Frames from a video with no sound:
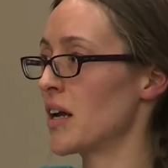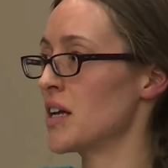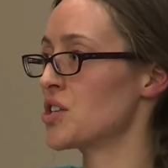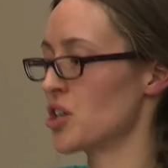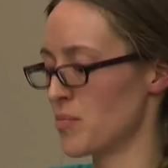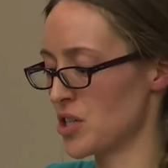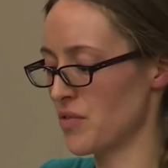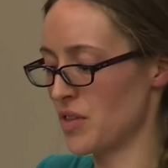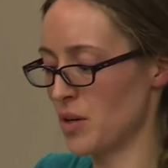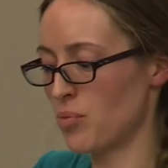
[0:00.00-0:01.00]
in terms
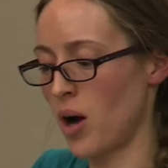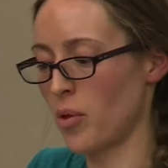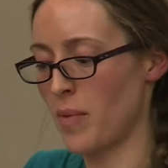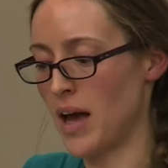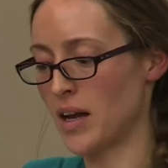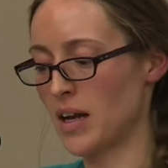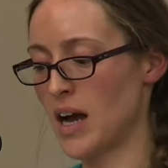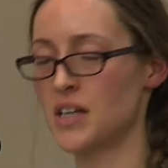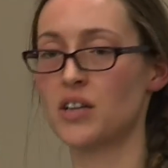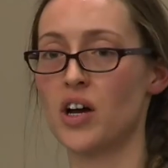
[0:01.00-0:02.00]
of the problematic
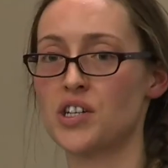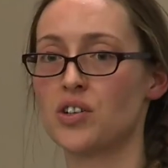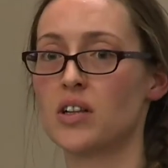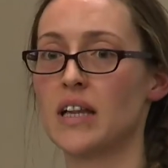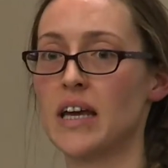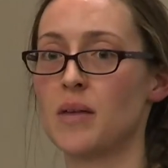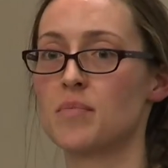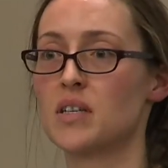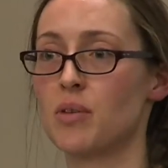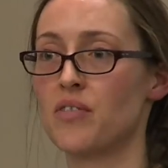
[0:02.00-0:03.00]
ideological
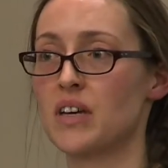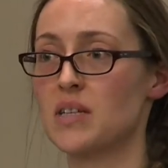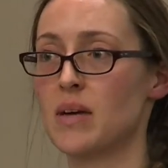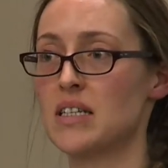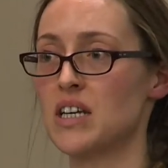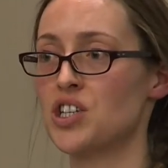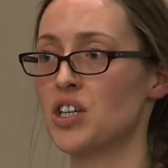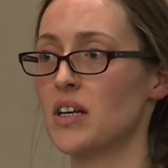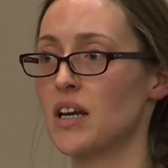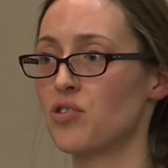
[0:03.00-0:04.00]
claims about
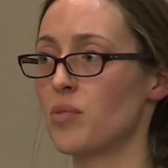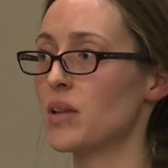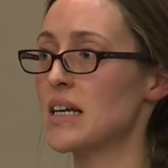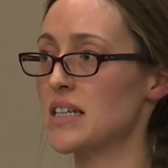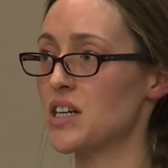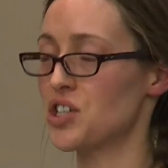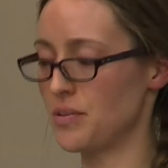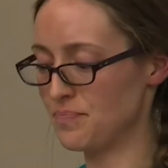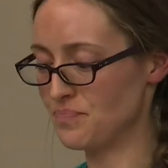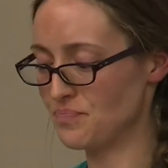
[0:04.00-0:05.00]
victimization and criminalization.